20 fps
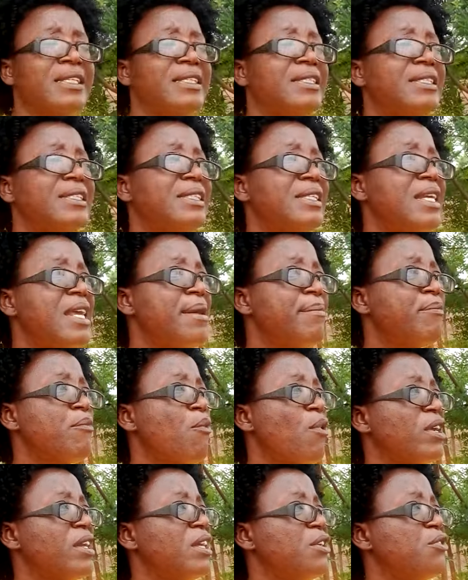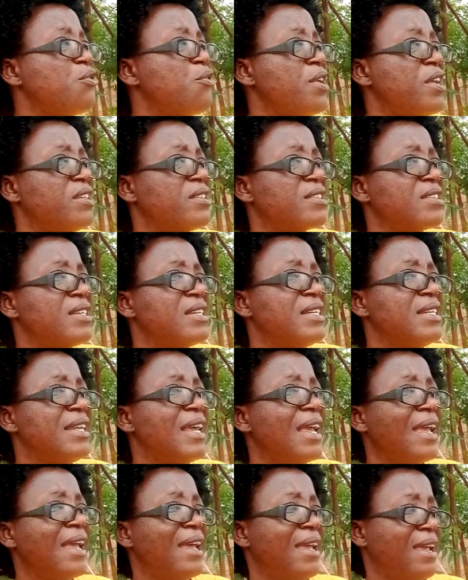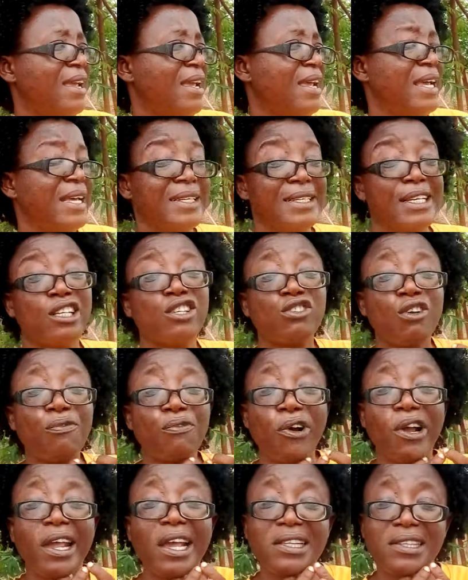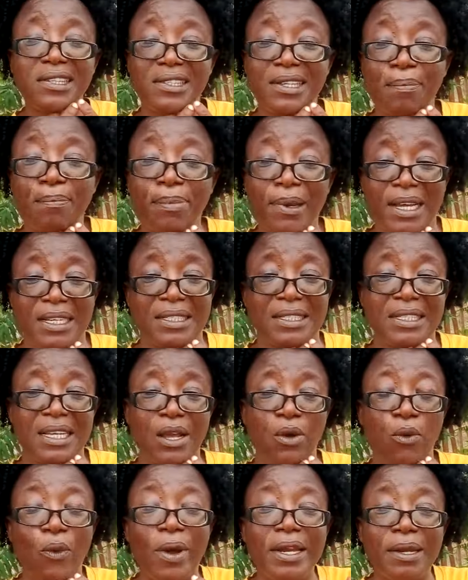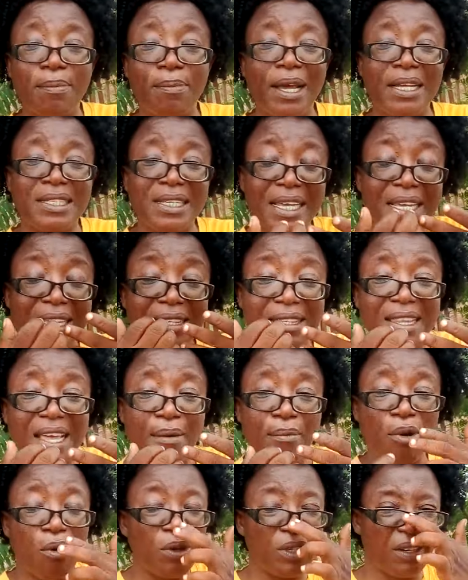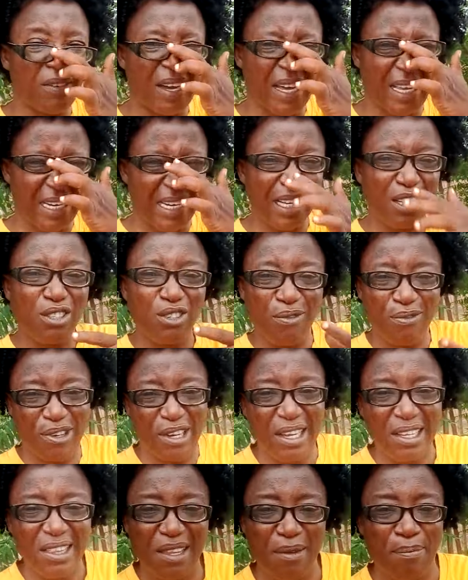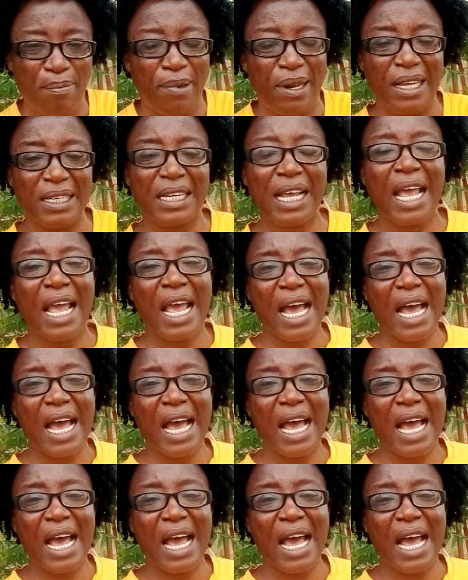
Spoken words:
The neem, what they do is they suffocate the plant. When the plant eats them or whatever, they suffocate the plant.